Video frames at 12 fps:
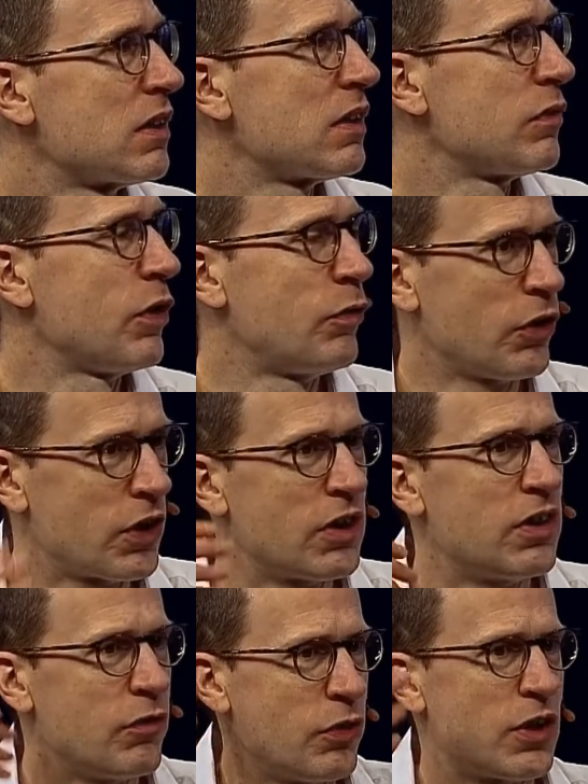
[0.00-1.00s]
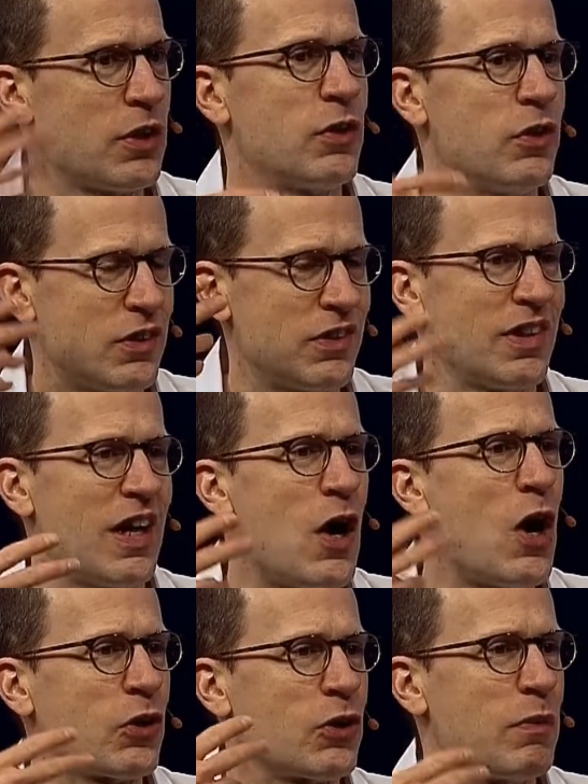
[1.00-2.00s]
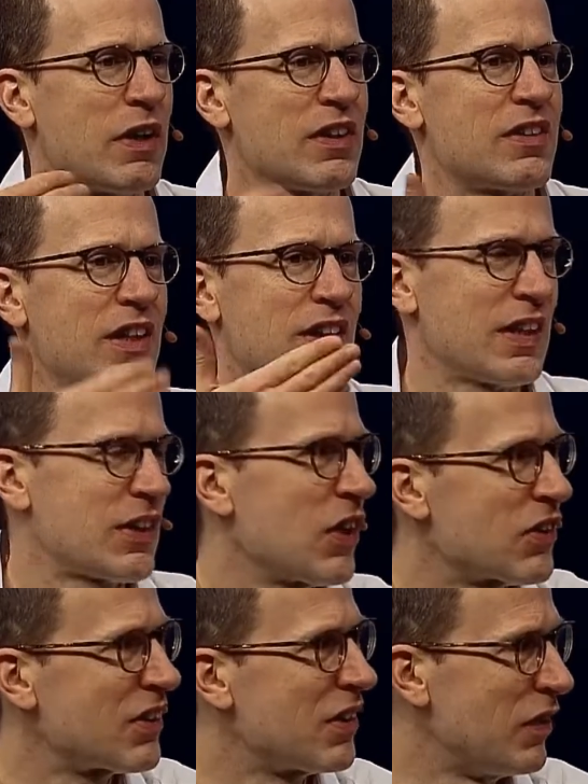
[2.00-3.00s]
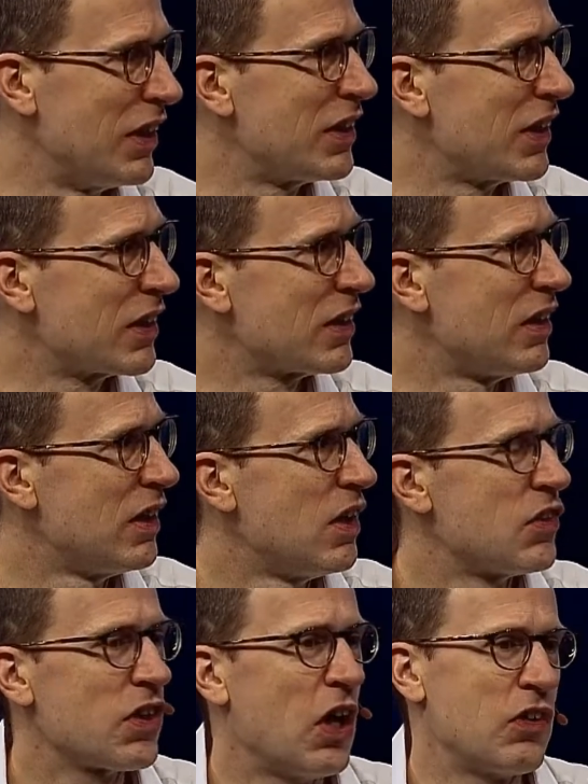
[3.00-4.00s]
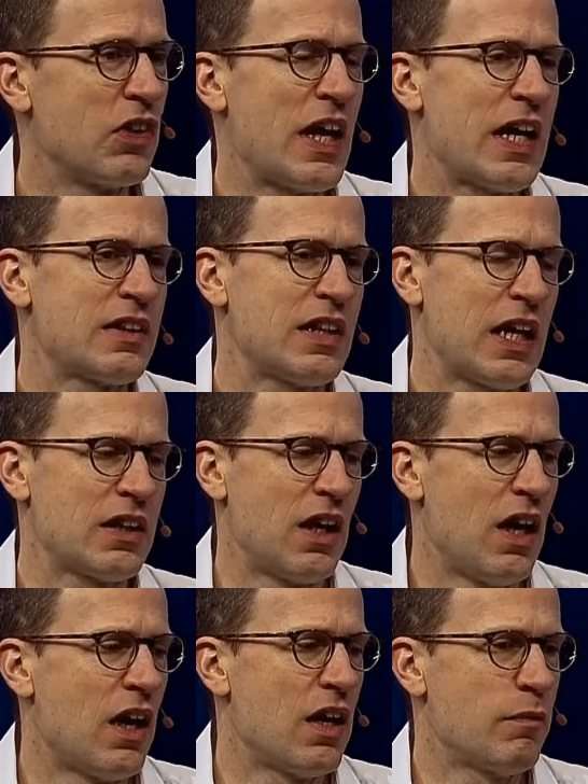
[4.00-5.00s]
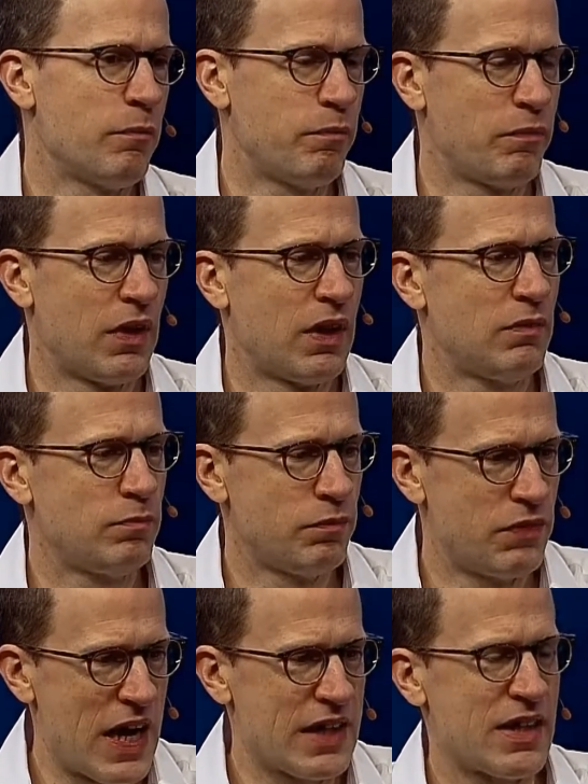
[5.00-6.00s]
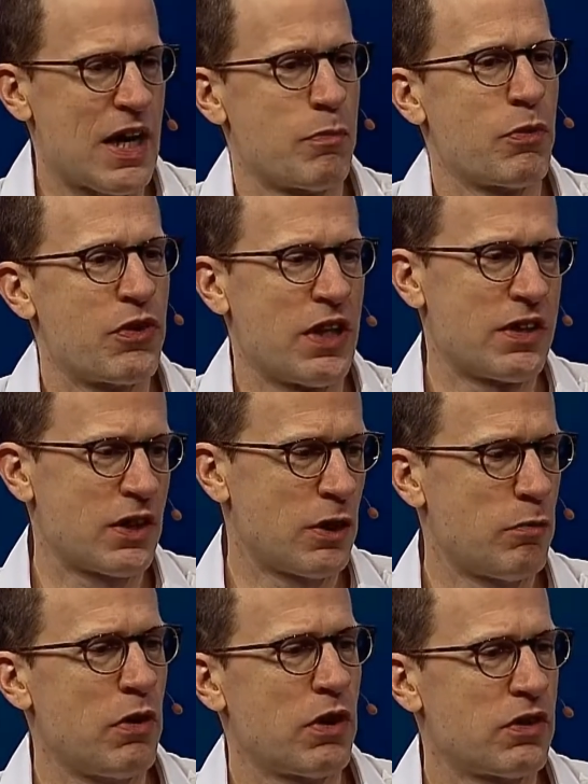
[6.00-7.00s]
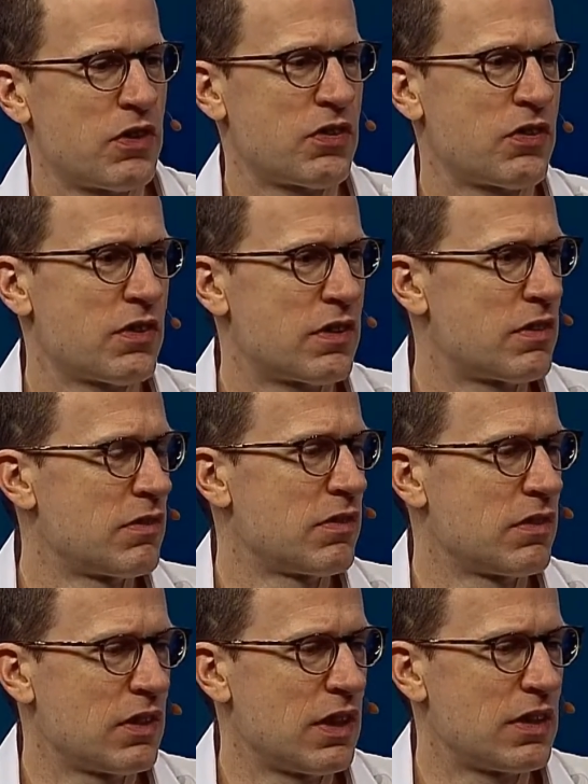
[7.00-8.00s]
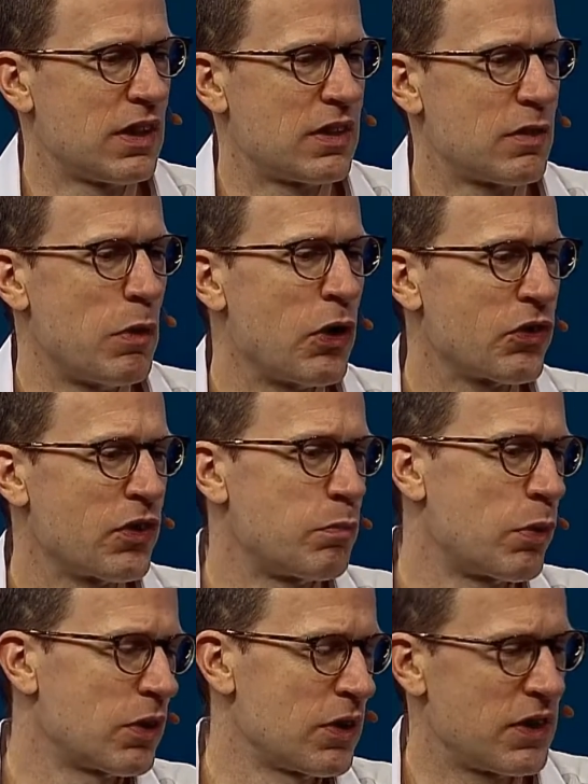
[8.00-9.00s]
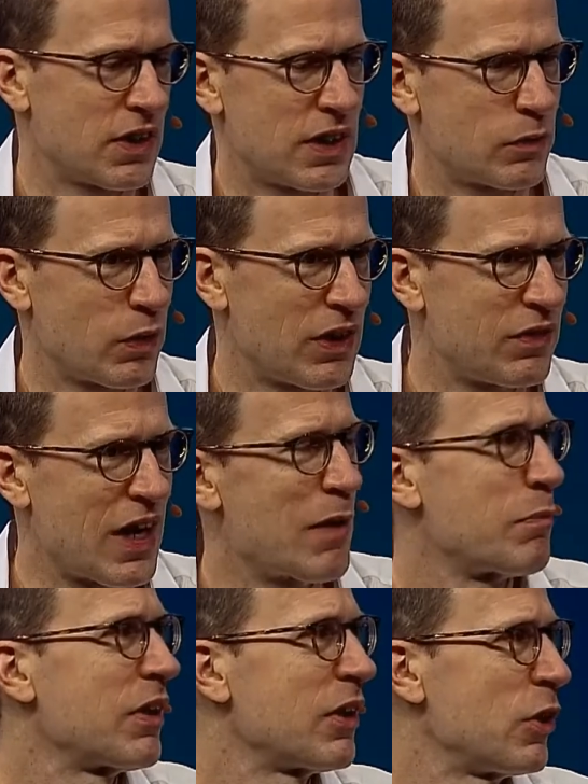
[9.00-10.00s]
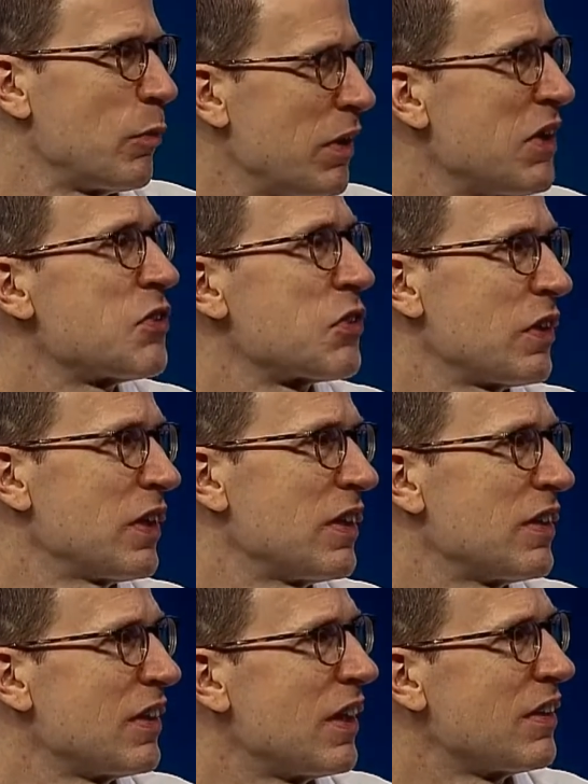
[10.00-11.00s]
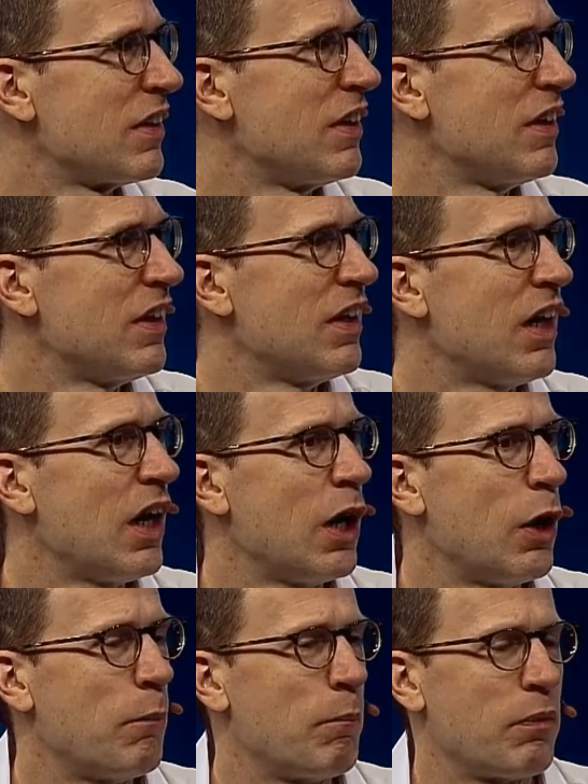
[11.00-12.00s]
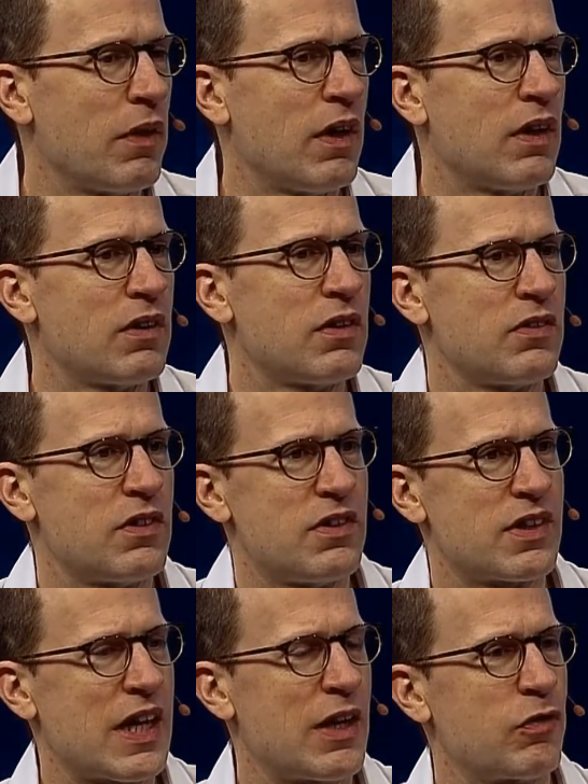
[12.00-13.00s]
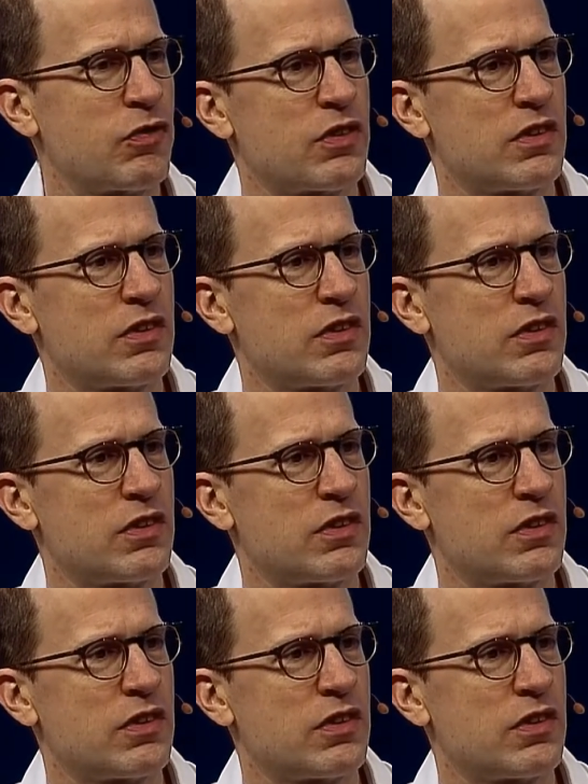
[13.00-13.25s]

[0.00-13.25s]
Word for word: If, if you could, if you could, yeah, automate the thing that does the inventing. mm So, so that that that hypothetical point is, I think, the most important thing that will ever happen in human history, and that um, that this kind of